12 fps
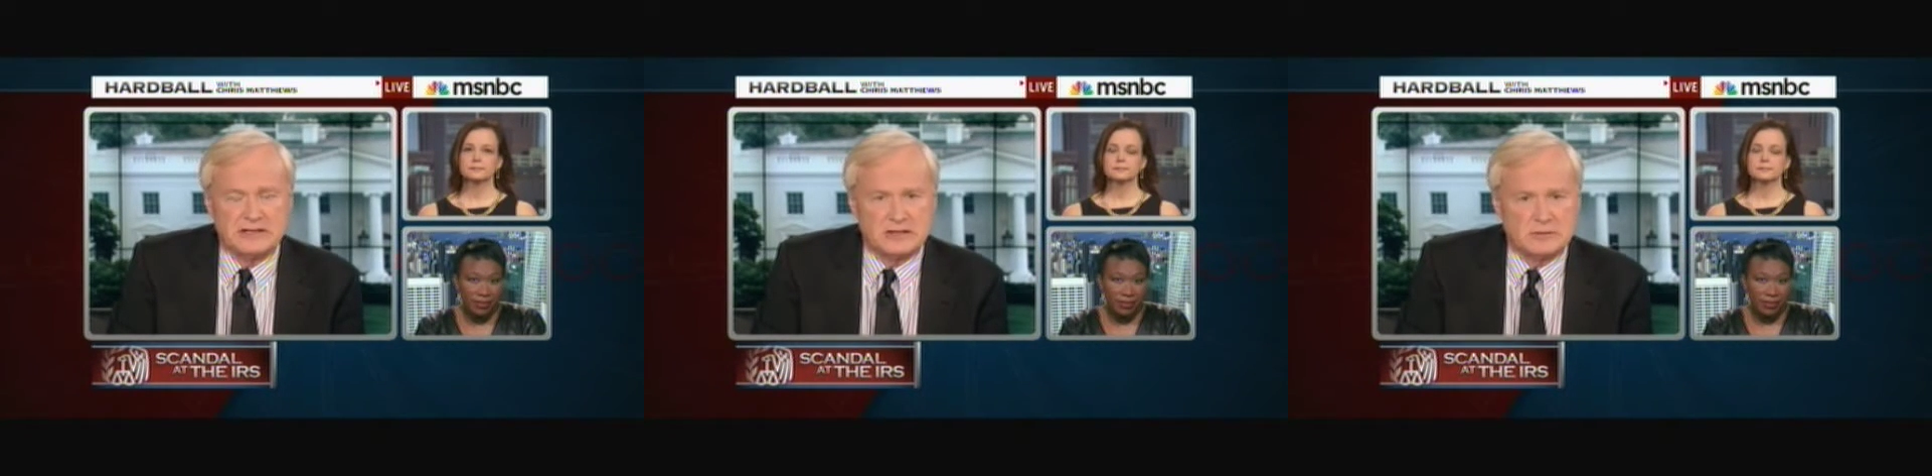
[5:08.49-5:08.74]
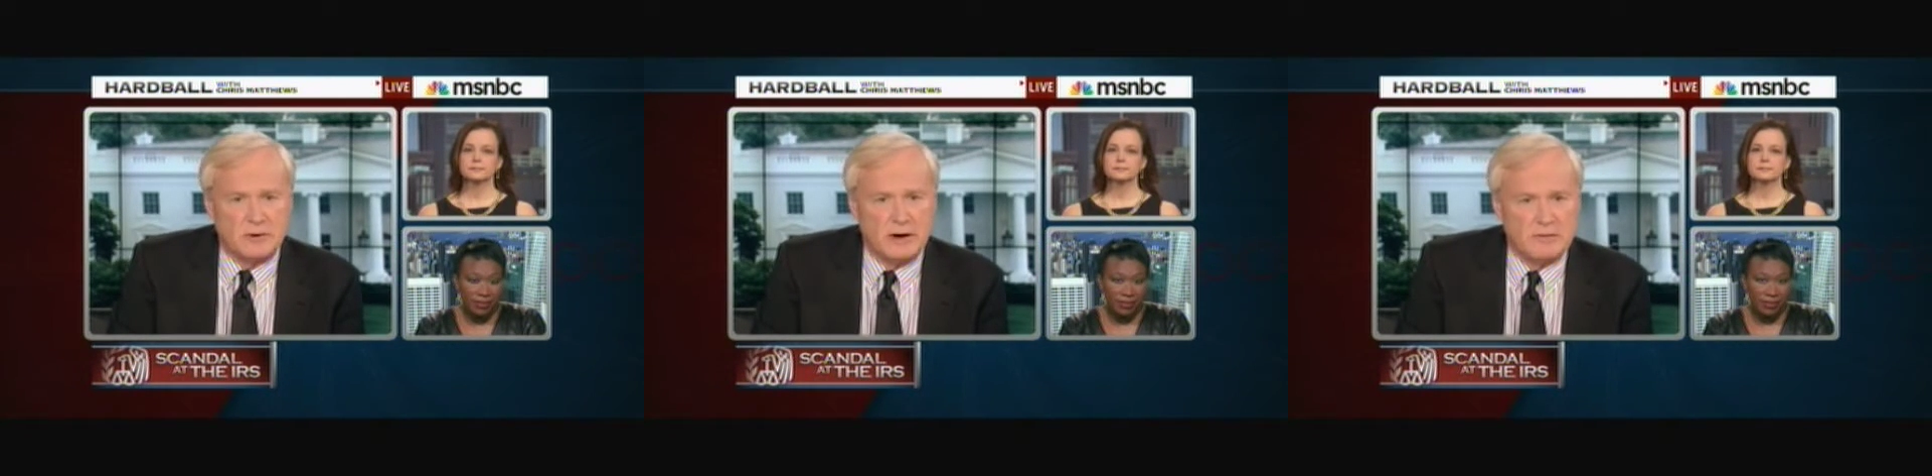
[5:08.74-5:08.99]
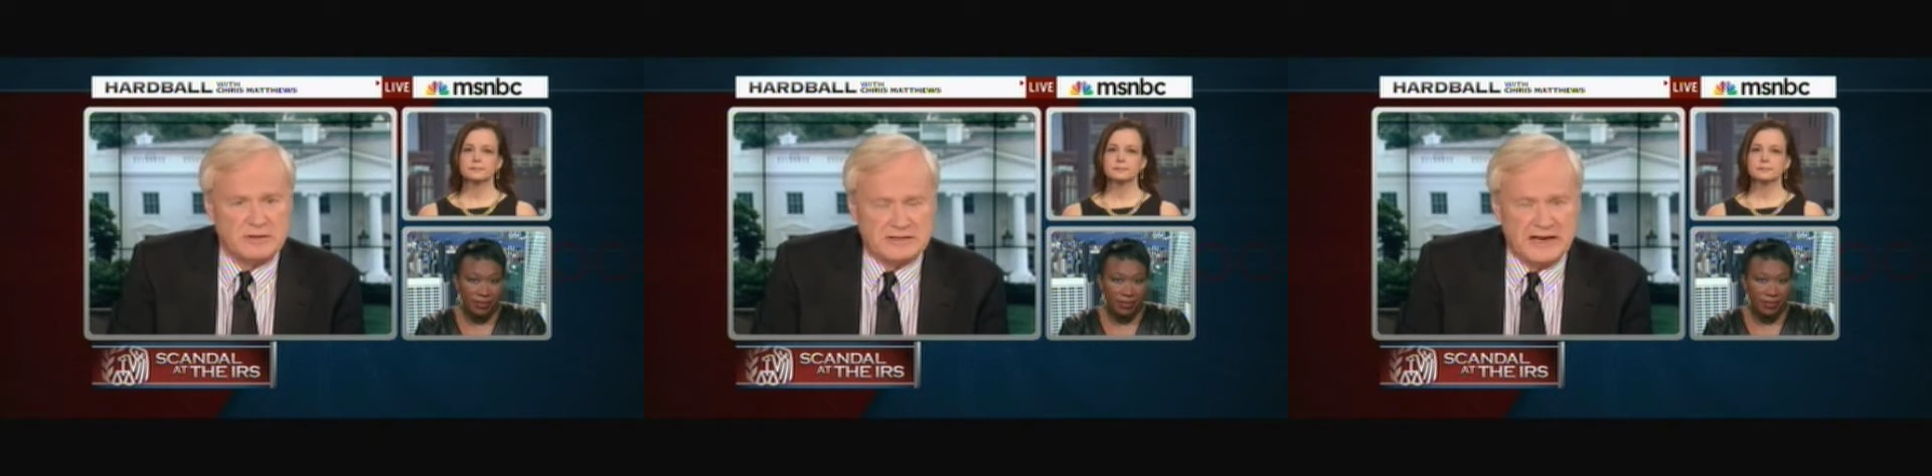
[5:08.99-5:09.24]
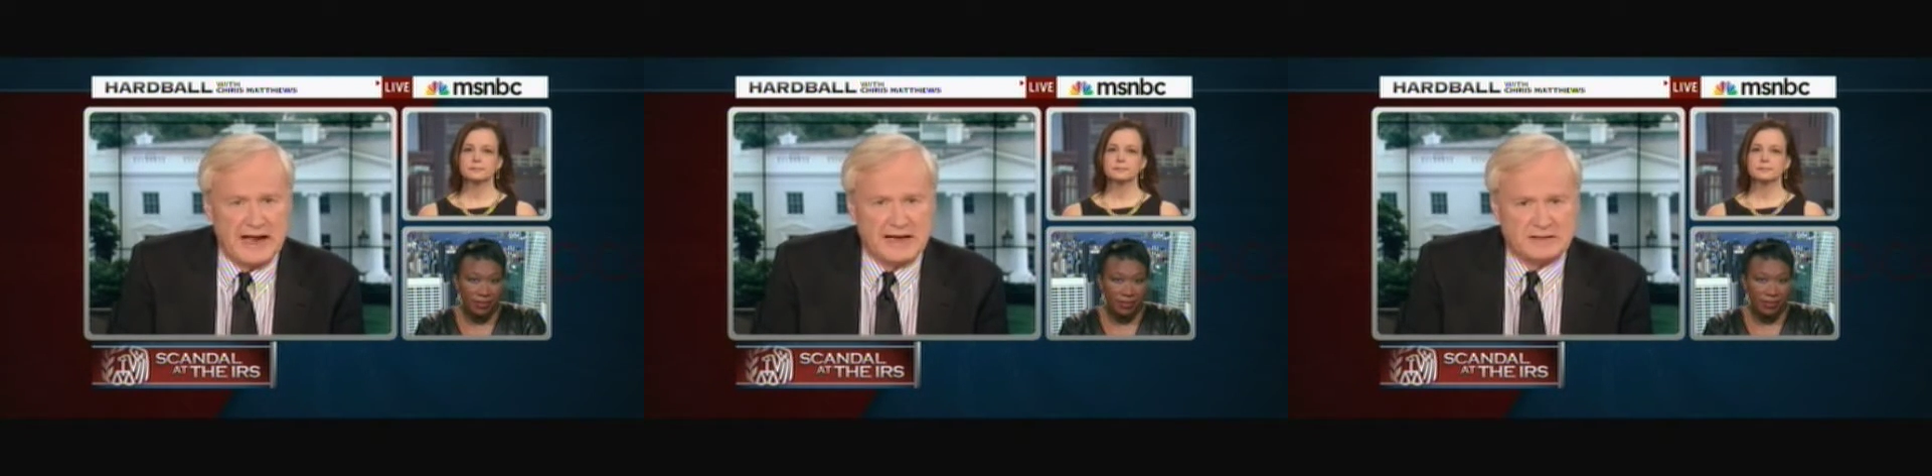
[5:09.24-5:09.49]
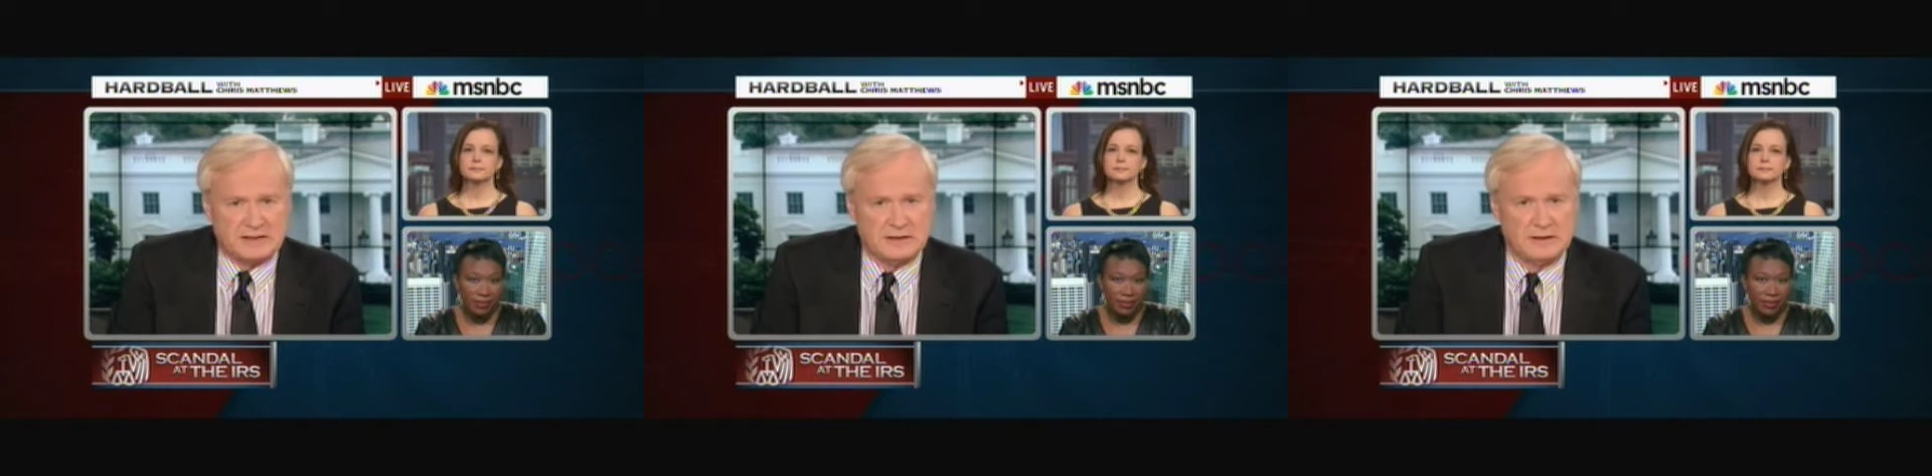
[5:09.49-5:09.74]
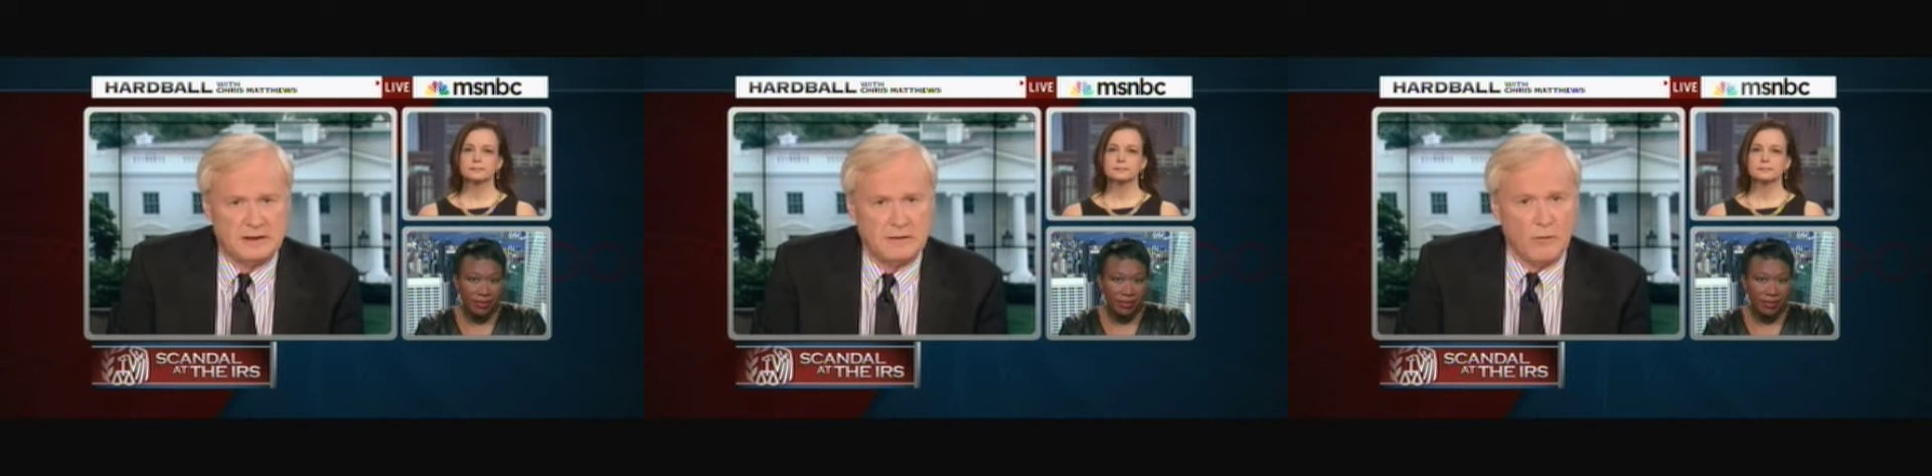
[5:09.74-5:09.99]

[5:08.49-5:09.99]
This is where it was tasked.